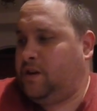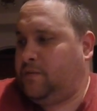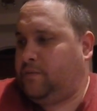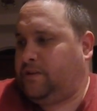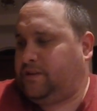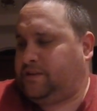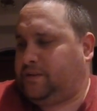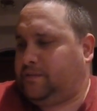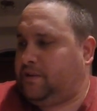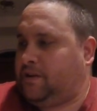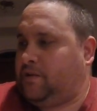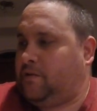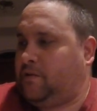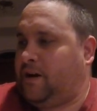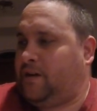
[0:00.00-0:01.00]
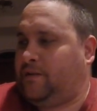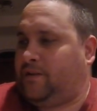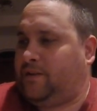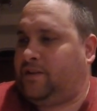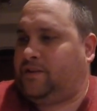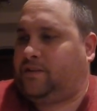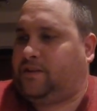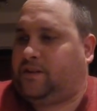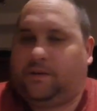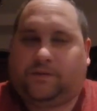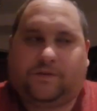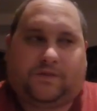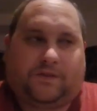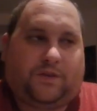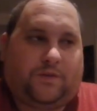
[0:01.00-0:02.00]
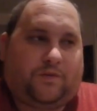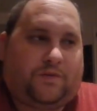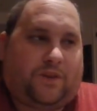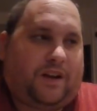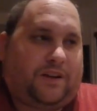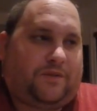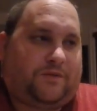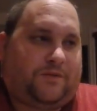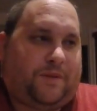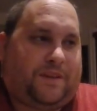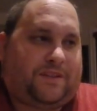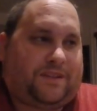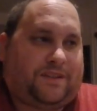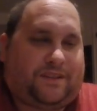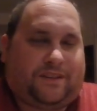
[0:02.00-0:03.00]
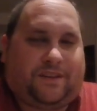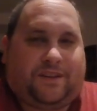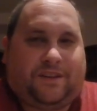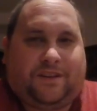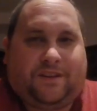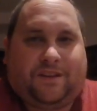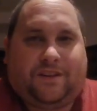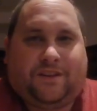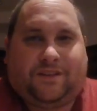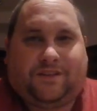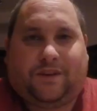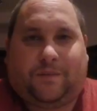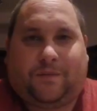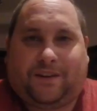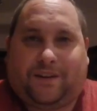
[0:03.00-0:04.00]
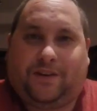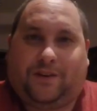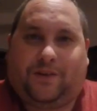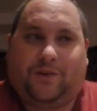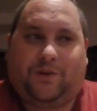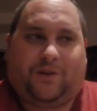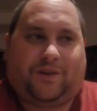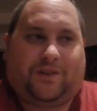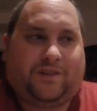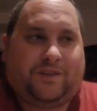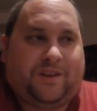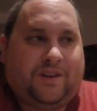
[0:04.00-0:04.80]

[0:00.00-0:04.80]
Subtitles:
because I'm like, wow, it comes with 2 Gundams basically. So I'm like, cool.